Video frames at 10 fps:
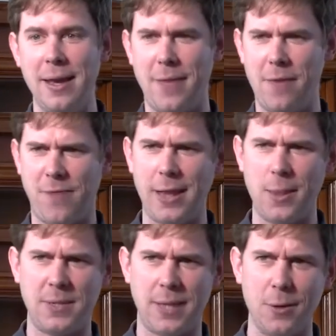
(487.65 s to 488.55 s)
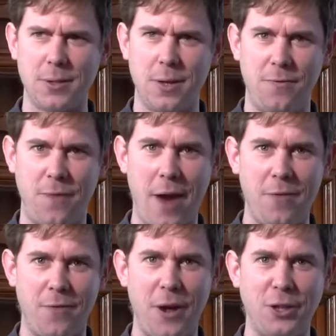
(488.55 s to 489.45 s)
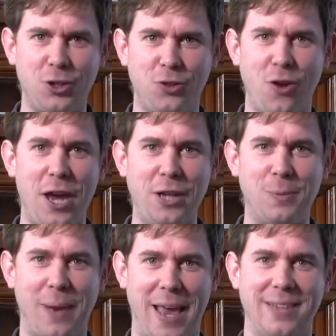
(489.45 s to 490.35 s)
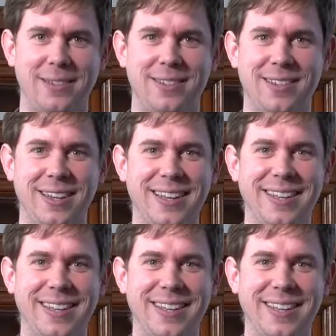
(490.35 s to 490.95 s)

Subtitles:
they find themselves in a very, very strange place.